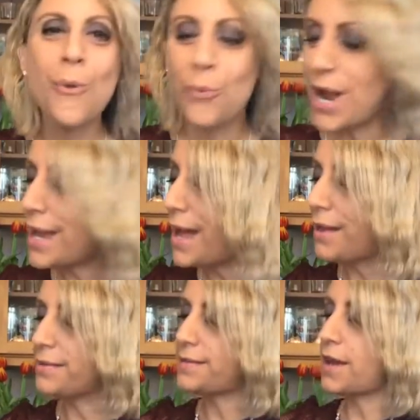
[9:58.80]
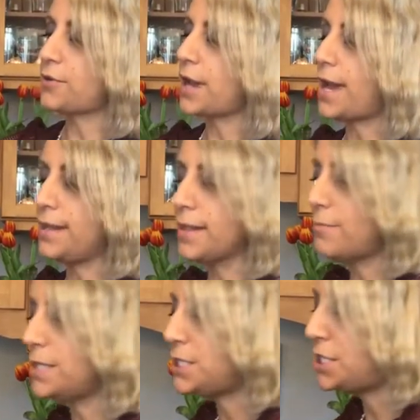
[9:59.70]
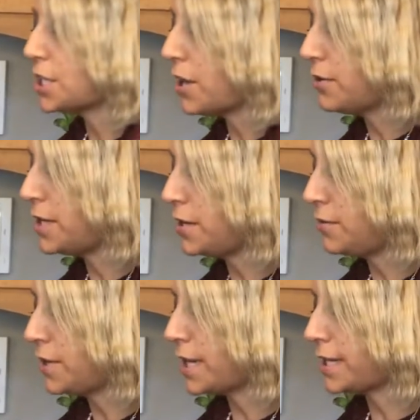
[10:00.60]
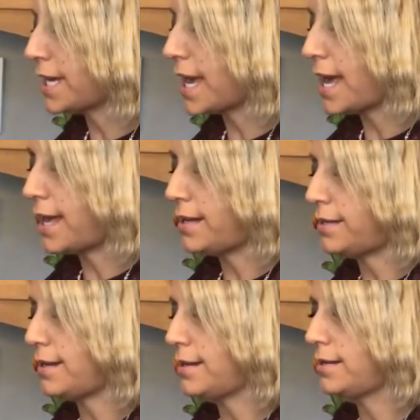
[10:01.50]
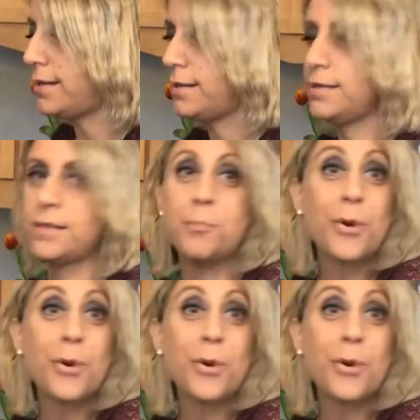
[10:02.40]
What else? Okay, let me show you again the